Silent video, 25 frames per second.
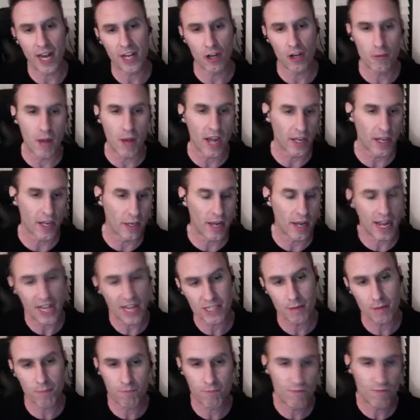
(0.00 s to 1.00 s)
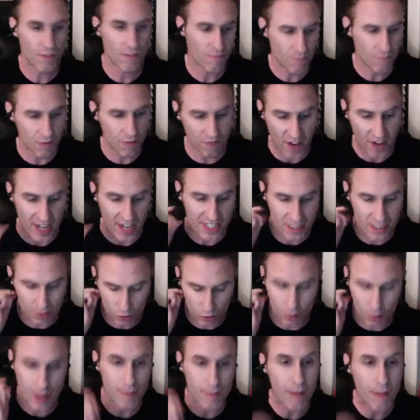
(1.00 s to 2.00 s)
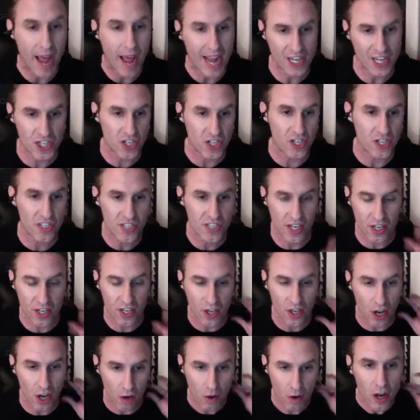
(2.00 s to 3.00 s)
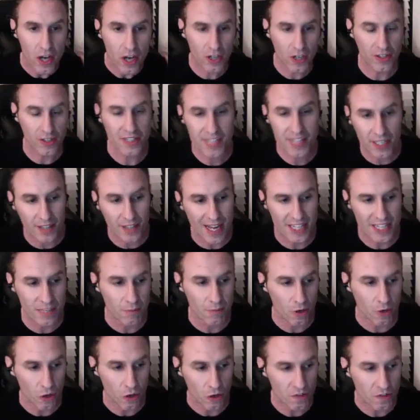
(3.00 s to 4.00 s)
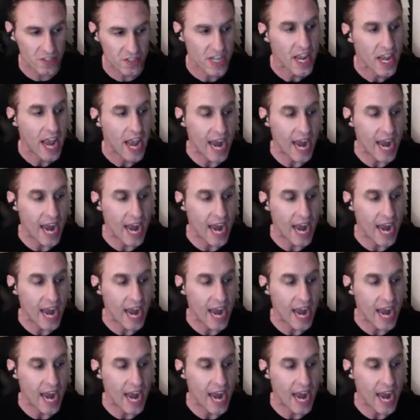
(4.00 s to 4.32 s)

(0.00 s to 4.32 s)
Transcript: Omega has the fancy, the great matches, and, you know, you're going to see lots of moves.